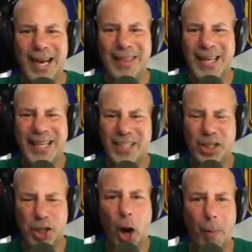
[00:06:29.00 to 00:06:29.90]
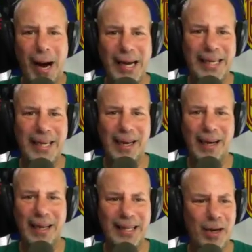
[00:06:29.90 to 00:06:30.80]
I think it's a dumb idea.
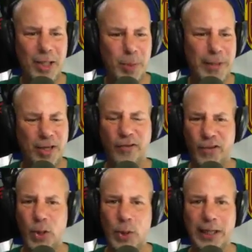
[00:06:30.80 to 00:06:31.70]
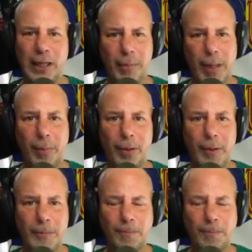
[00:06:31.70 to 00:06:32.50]
I think it would just be confusing to people.